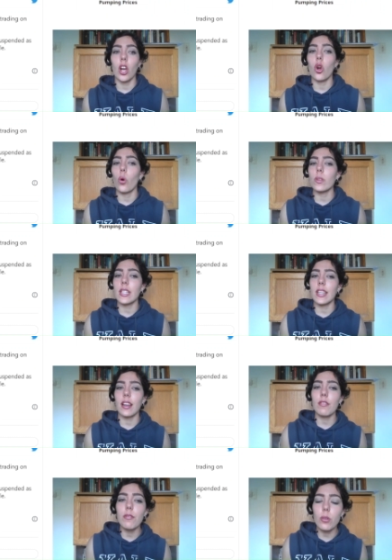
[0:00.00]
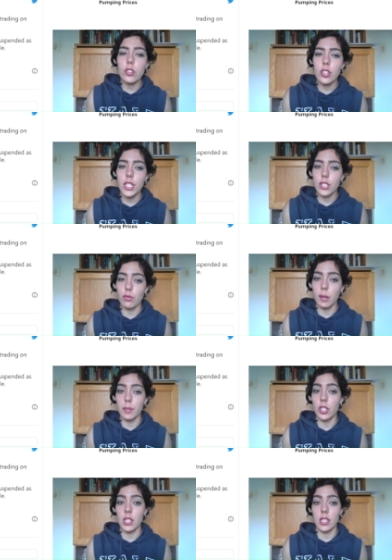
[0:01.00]
causing an unfortunate
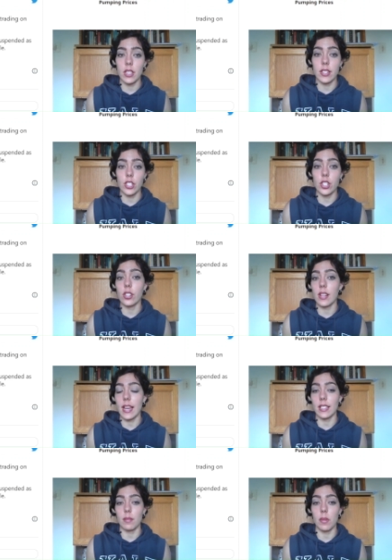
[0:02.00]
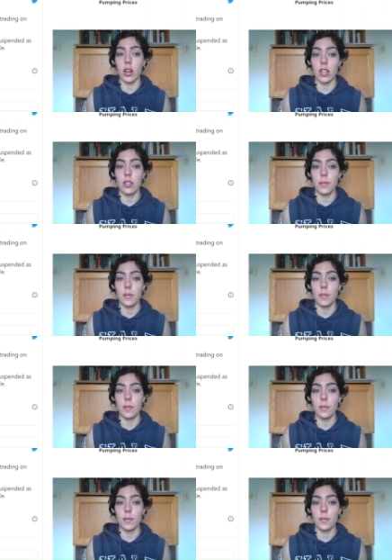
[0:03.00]
disruption in the digital asset market.